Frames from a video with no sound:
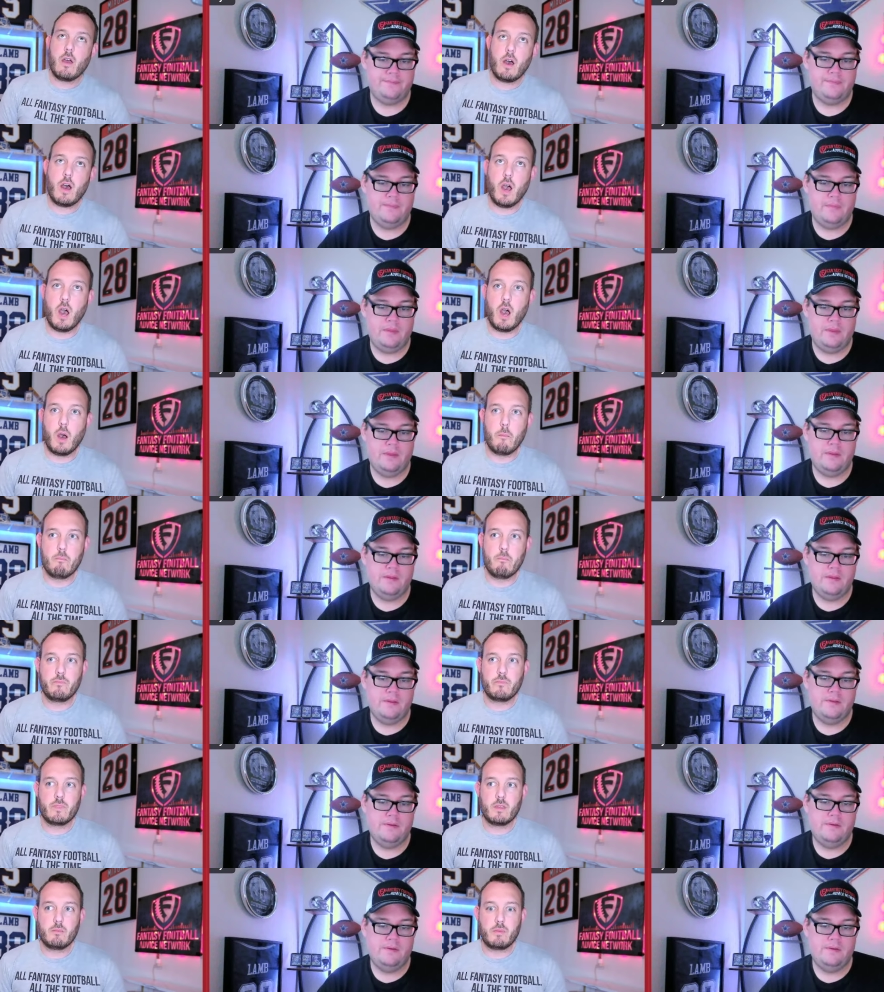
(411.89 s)
Speaker 1: Um,
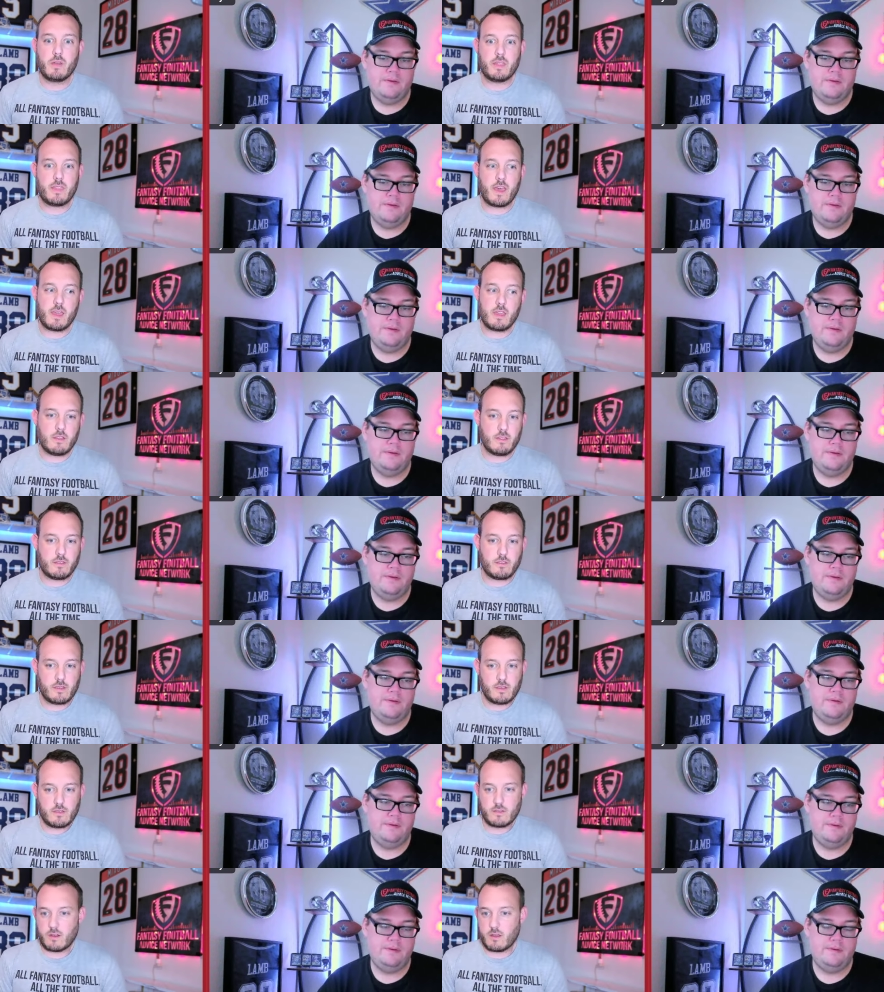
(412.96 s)
but at that end of the
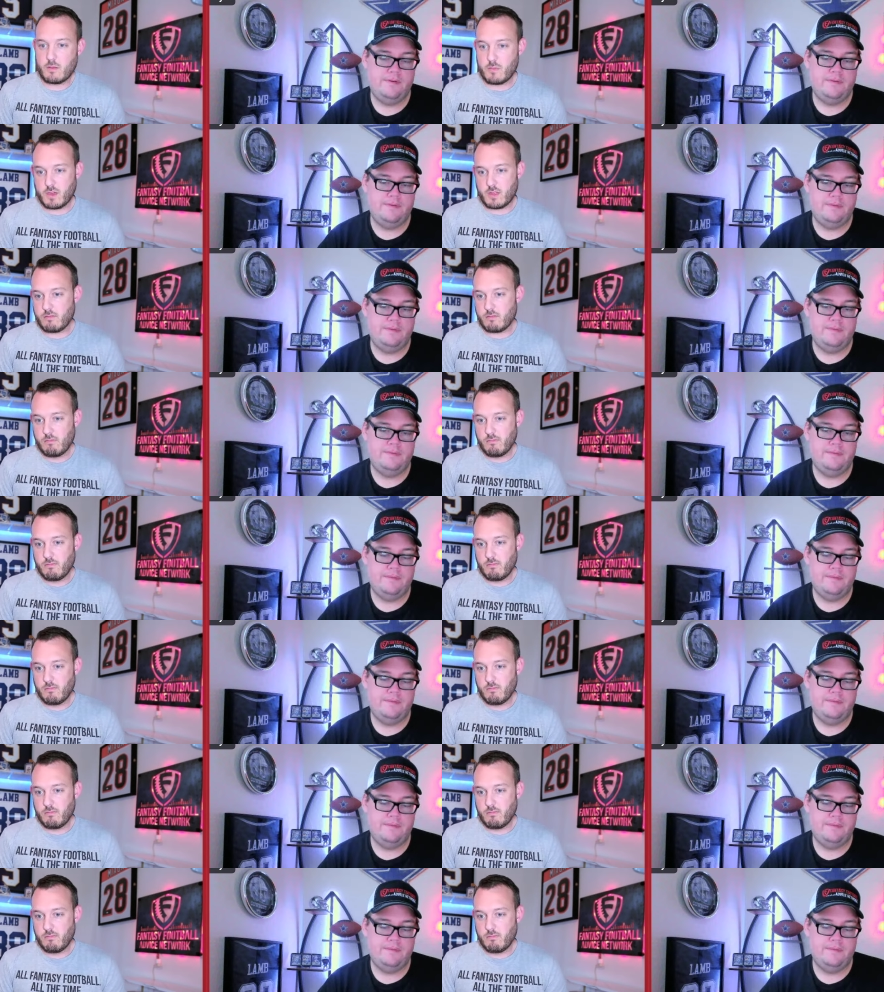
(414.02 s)
season, I mean,